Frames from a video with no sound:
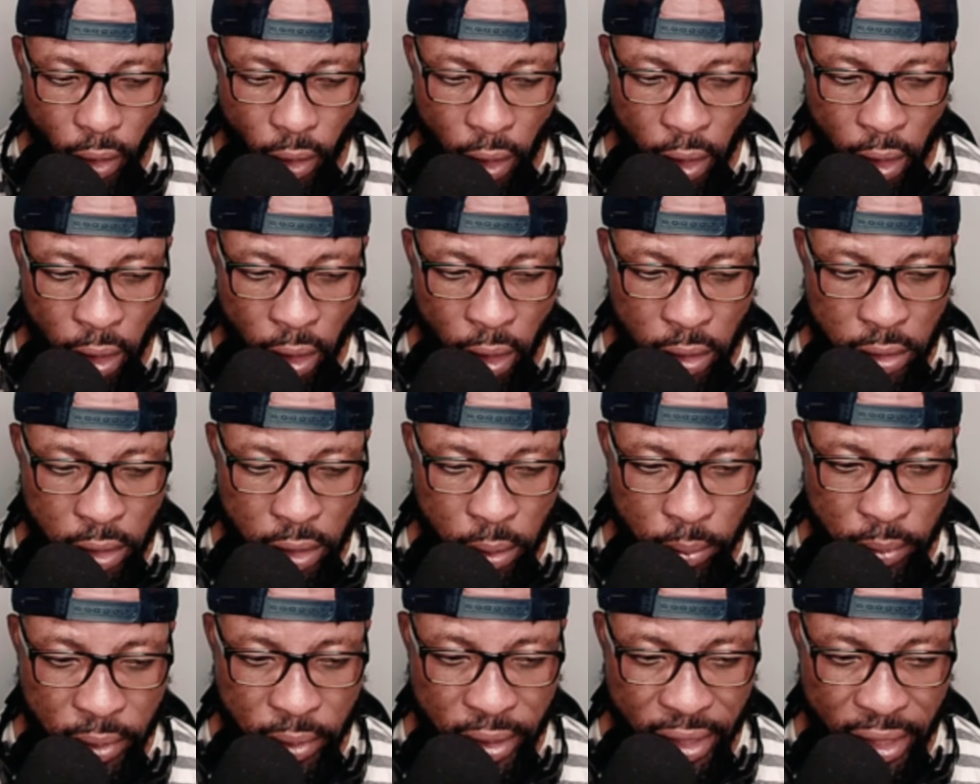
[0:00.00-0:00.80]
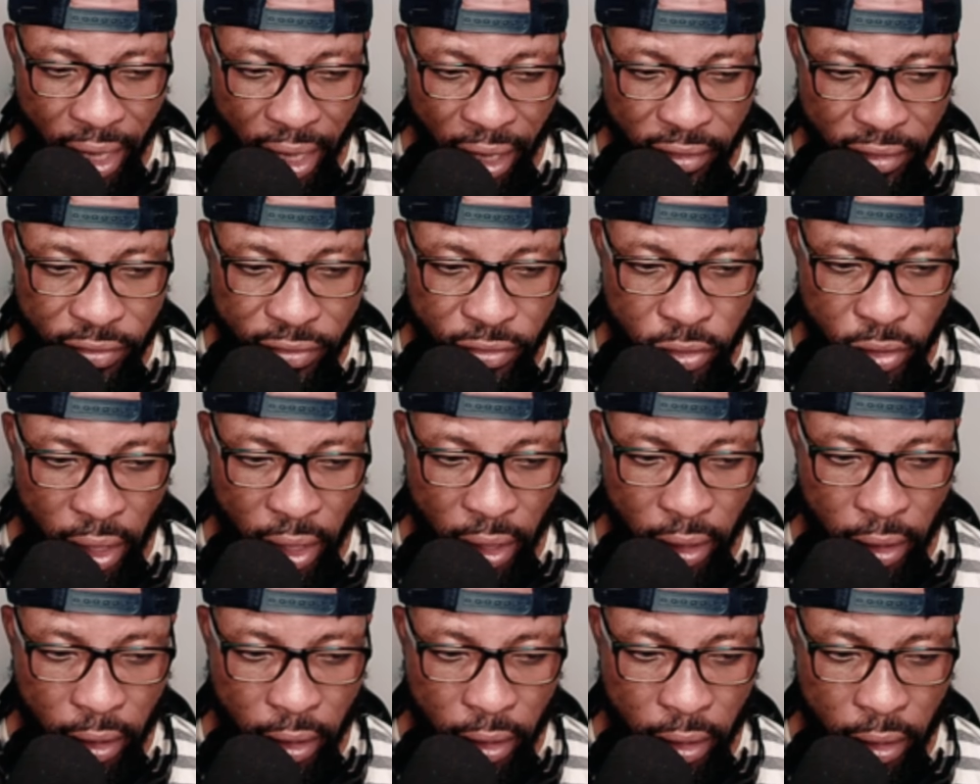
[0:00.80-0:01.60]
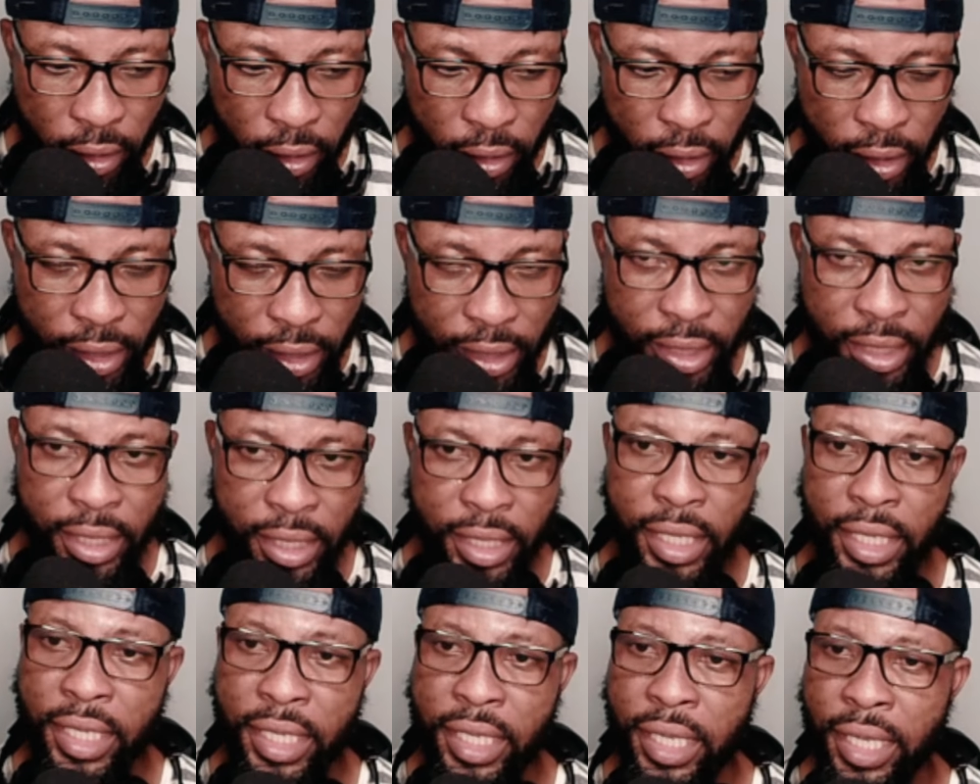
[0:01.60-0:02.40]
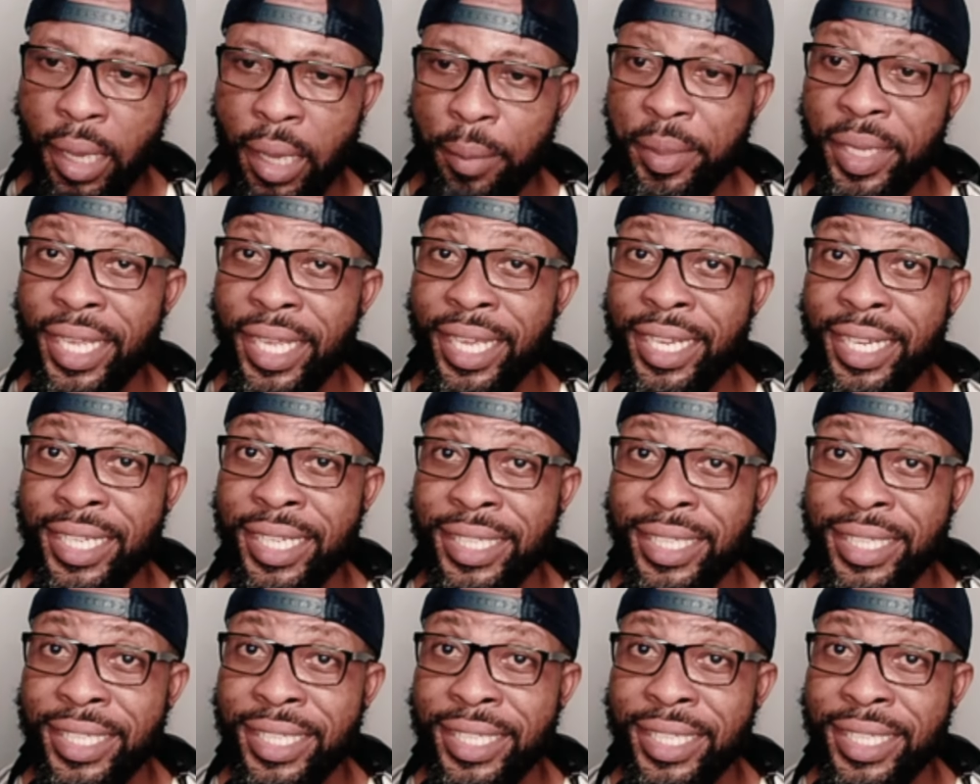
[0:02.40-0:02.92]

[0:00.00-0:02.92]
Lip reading: to me, I feel like, it